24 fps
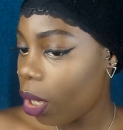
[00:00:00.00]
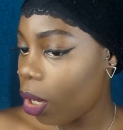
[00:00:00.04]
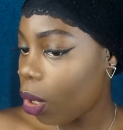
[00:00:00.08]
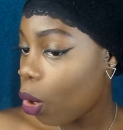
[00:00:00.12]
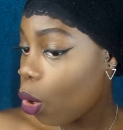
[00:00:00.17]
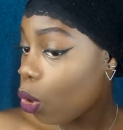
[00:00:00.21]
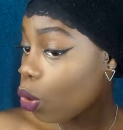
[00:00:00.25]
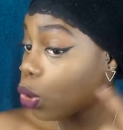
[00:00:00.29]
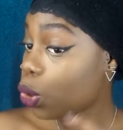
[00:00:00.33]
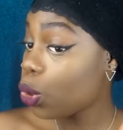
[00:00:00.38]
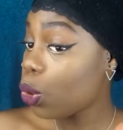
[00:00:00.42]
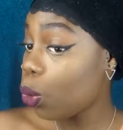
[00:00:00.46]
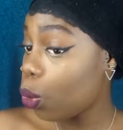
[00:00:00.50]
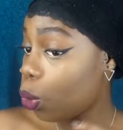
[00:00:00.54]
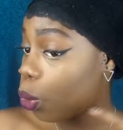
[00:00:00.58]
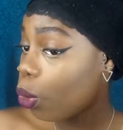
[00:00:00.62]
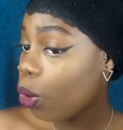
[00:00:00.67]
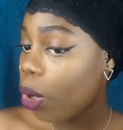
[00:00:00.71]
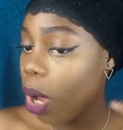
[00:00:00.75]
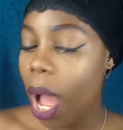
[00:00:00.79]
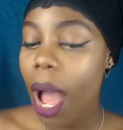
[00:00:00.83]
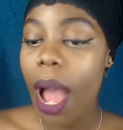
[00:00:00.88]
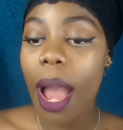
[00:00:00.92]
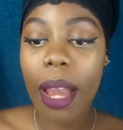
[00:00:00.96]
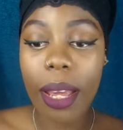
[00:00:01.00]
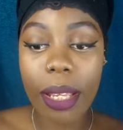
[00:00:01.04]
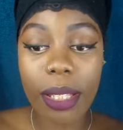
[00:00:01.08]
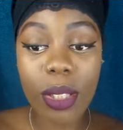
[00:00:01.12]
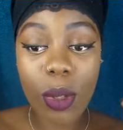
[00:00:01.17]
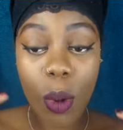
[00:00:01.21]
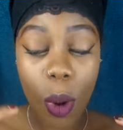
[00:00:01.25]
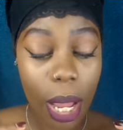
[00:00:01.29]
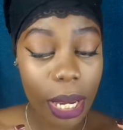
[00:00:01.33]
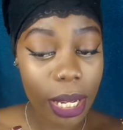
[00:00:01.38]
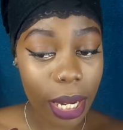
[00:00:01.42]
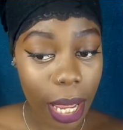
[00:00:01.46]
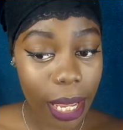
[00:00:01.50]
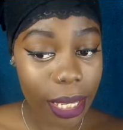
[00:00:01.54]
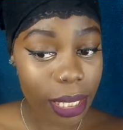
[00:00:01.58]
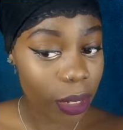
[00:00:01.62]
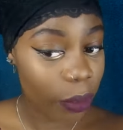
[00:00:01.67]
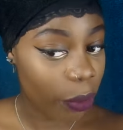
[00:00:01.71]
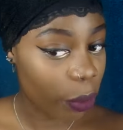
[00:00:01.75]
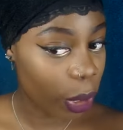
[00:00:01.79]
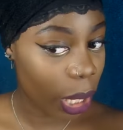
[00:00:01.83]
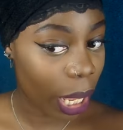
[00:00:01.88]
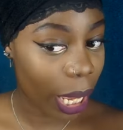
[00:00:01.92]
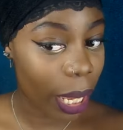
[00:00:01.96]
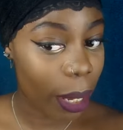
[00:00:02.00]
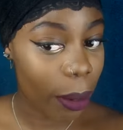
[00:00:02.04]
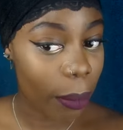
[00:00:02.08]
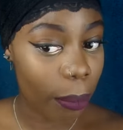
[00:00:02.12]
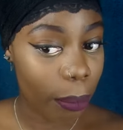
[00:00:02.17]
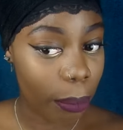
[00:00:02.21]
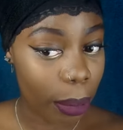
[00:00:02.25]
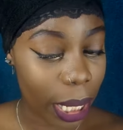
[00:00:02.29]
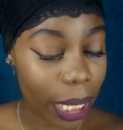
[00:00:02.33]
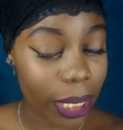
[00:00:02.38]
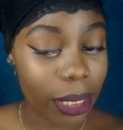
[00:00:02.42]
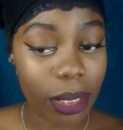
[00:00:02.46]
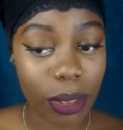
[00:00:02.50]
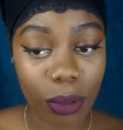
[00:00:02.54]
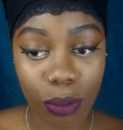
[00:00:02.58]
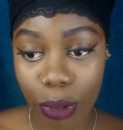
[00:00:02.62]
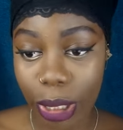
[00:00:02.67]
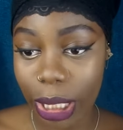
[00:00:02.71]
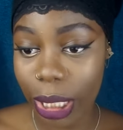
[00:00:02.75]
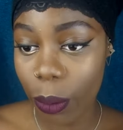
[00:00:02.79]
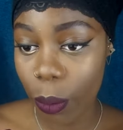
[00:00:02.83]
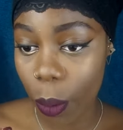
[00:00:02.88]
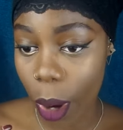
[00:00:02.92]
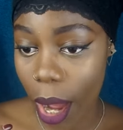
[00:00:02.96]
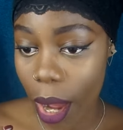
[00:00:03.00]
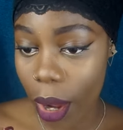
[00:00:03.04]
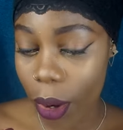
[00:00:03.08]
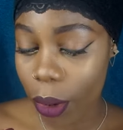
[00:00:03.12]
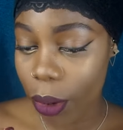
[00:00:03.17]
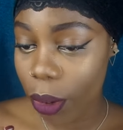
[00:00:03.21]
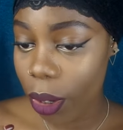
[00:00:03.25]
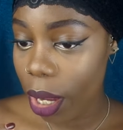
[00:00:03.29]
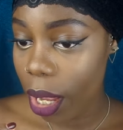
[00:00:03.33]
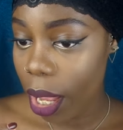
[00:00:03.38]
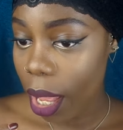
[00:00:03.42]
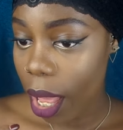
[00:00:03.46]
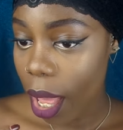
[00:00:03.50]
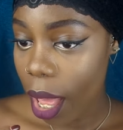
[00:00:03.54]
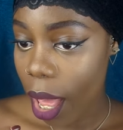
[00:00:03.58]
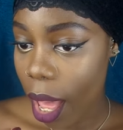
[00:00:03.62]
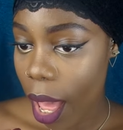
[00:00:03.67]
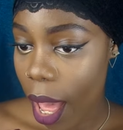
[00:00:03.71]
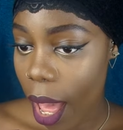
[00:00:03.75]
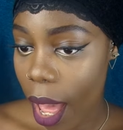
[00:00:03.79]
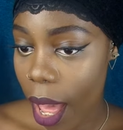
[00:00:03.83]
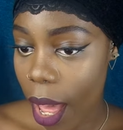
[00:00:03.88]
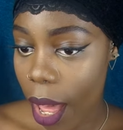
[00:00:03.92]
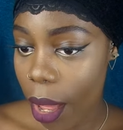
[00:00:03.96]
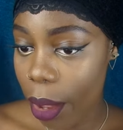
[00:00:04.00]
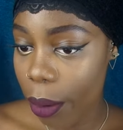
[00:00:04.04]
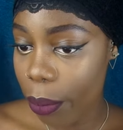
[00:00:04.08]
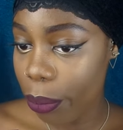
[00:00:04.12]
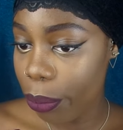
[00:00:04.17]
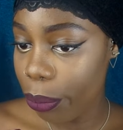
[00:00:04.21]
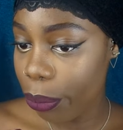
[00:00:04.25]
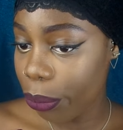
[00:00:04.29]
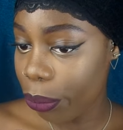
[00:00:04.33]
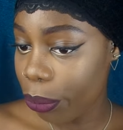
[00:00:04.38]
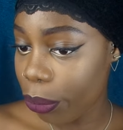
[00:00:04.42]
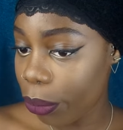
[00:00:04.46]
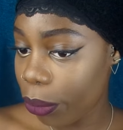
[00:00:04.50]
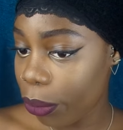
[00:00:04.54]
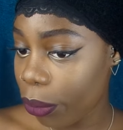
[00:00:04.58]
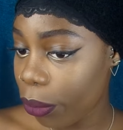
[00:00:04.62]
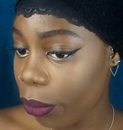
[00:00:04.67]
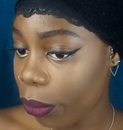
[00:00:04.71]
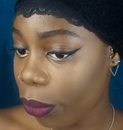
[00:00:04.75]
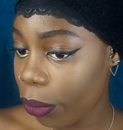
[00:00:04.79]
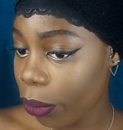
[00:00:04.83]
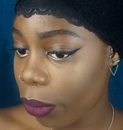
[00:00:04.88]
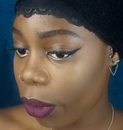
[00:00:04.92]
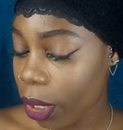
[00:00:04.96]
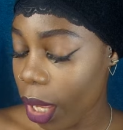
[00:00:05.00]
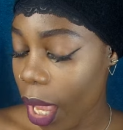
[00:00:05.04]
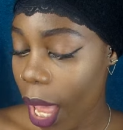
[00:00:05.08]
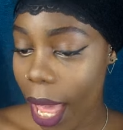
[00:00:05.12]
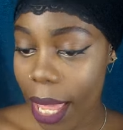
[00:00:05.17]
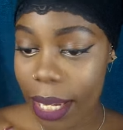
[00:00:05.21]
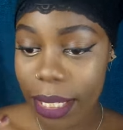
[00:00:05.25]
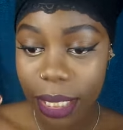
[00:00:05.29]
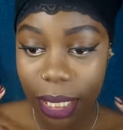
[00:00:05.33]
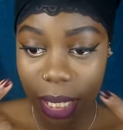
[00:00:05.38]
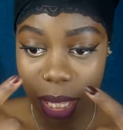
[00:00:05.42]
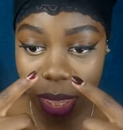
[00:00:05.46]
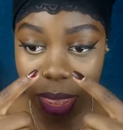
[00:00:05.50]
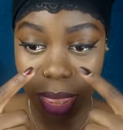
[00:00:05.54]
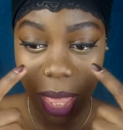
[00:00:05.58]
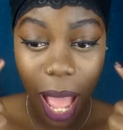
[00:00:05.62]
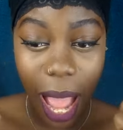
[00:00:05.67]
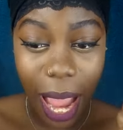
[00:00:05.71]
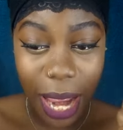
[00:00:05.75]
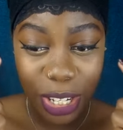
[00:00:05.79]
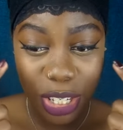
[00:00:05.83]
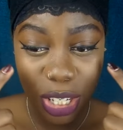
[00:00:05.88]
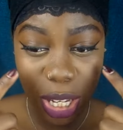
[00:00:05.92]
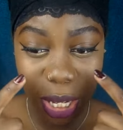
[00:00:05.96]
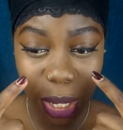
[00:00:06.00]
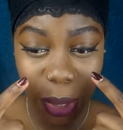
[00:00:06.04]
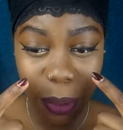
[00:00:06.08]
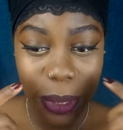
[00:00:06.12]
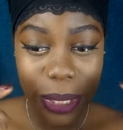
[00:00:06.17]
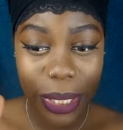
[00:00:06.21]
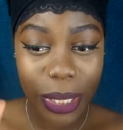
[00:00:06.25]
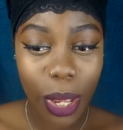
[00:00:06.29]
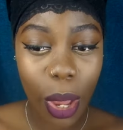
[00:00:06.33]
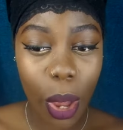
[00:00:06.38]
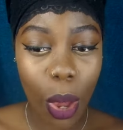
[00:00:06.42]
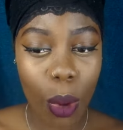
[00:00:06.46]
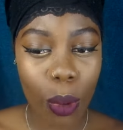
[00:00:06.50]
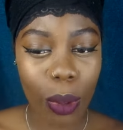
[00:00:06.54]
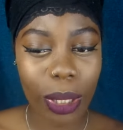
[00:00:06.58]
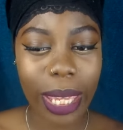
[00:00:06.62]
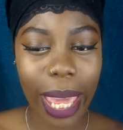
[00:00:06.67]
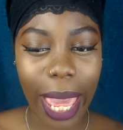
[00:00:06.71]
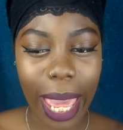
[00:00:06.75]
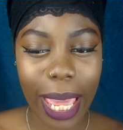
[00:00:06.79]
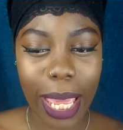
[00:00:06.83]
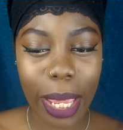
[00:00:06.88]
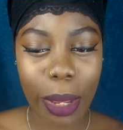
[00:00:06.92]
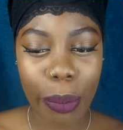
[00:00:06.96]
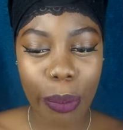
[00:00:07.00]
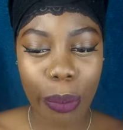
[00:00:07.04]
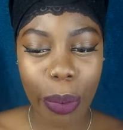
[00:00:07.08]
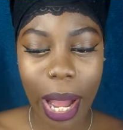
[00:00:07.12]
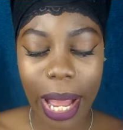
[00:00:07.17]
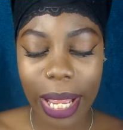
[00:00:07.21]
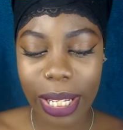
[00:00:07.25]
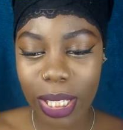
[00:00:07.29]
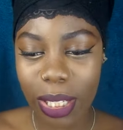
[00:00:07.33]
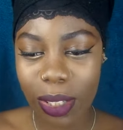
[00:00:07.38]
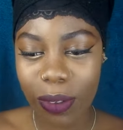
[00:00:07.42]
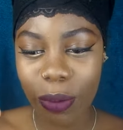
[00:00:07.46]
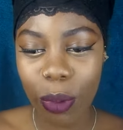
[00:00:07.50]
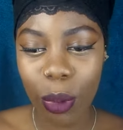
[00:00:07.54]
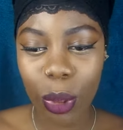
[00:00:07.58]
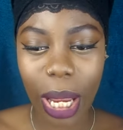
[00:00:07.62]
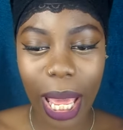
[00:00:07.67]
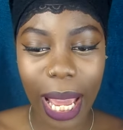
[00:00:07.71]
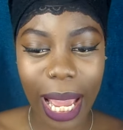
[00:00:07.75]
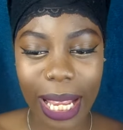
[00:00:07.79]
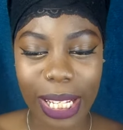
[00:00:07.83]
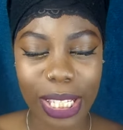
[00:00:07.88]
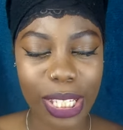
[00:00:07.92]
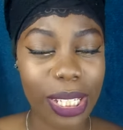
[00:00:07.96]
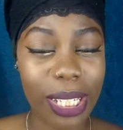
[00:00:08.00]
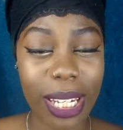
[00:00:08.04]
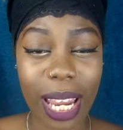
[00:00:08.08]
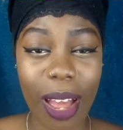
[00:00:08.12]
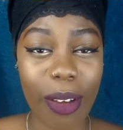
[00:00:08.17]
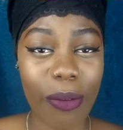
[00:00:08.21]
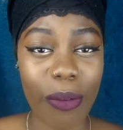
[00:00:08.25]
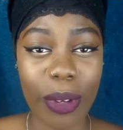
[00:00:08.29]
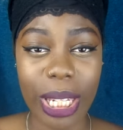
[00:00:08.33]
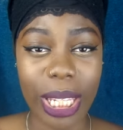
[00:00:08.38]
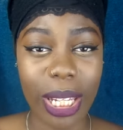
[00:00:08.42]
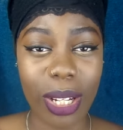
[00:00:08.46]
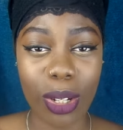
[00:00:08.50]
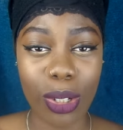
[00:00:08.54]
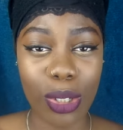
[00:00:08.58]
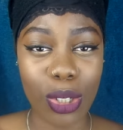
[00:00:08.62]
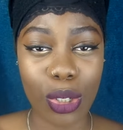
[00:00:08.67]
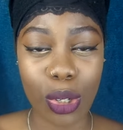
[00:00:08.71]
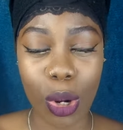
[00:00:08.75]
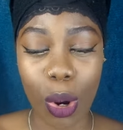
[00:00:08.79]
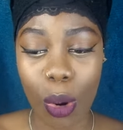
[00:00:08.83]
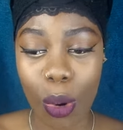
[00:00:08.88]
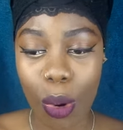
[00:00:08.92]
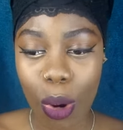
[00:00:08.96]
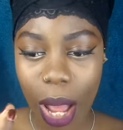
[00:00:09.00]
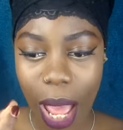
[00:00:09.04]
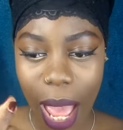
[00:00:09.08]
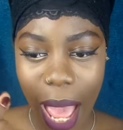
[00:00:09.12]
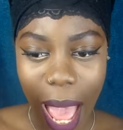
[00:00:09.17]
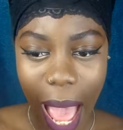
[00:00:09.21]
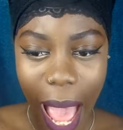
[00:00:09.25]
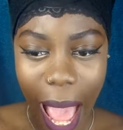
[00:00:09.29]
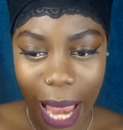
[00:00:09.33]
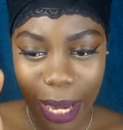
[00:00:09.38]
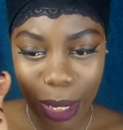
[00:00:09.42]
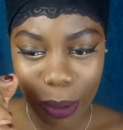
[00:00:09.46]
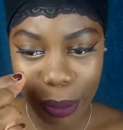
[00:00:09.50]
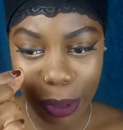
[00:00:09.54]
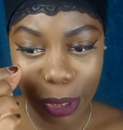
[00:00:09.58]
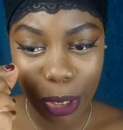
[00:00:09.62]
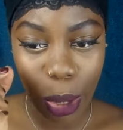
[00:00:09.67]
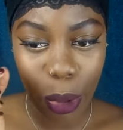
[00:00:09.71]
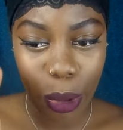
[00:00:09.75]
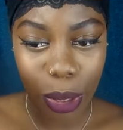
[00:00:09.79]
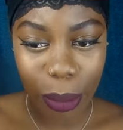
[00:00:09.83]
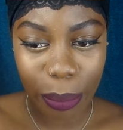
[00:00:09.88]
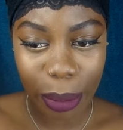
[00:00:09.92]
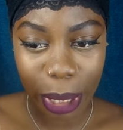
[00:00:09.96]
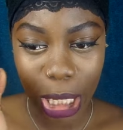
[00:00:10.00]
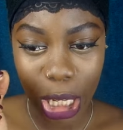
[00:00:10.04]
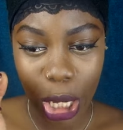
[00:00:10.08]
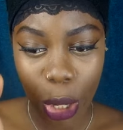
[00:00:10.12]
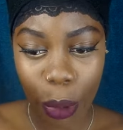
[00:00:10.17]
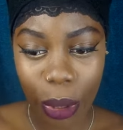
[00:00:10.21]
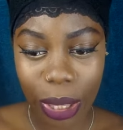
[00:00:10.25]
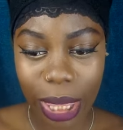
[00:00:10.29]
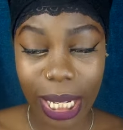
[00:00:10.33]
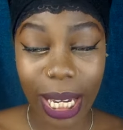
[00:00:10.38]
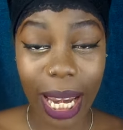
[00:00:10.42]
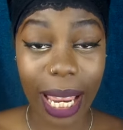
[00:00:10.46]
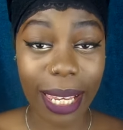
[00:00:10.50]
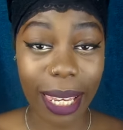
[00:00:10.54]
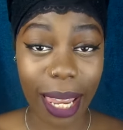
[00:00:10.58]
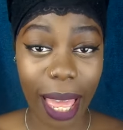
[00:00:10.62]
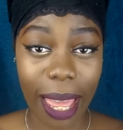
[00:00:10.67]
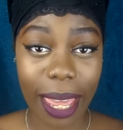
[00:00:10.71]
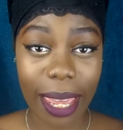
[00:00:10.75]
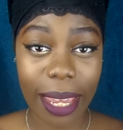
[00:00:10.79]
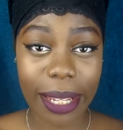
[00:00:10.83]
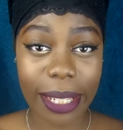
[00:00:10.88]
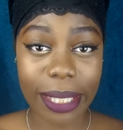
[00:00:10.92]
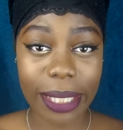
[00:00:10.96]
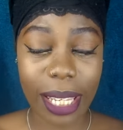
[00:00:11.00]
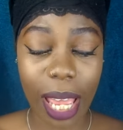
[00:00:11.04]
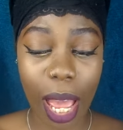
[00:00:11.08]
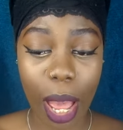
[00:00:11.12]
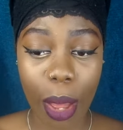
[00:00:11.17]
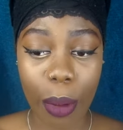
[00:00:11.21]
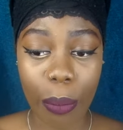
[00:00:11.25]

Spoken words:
Contour is quite nice. I feel like it blended really well. And the eyeshadow is okay, but I just feel like I didn't have any control and it was going a bit lower than I liked.